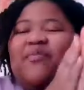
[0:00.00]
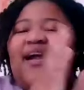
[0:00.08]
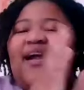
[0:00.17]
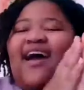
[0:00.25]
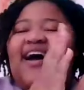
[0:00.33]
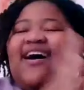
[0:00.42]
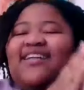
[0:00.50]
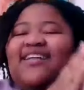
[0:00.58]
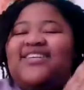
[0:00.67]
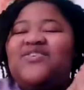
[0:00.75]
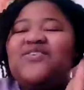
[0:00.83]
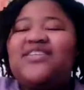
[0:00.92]
proud.
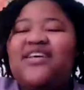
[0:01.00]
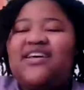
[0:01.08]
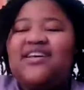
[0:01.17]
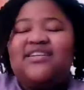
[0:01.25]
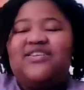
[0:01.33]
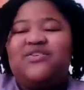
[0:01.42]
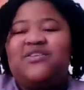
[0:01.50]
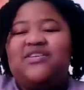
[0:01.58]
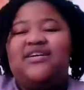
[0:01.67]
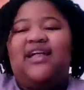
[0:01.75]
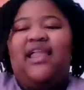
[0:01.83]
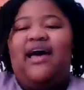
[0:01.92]
This was a
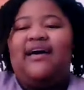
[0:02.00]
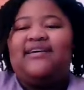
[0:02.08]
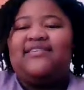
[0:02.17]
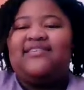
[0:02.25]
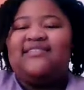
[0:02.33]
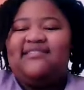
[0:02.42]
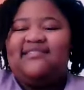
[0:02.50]
good class.